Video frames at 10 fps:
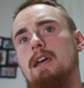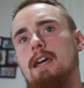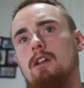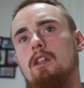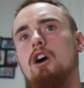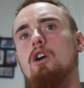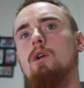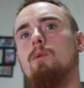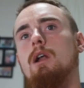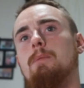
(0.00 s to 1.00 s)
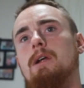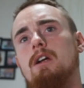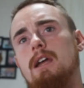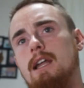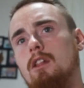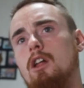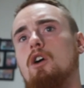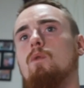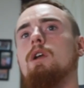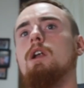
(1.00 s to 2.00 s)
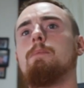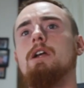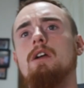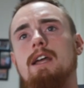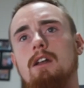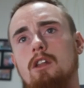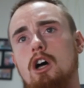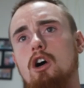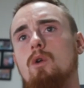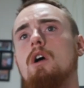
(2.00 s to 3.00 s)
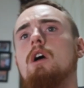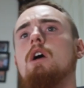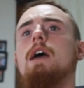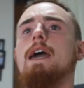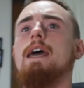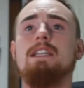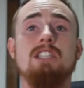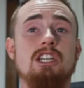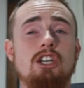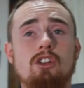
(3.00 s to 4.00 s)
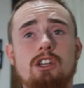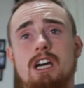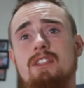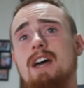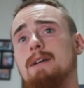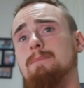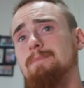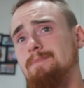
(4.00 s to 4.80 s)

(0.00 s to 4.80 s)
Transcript: it hit a low, it went up here, it hit a low, went up here, hit a low, and it's continually done that.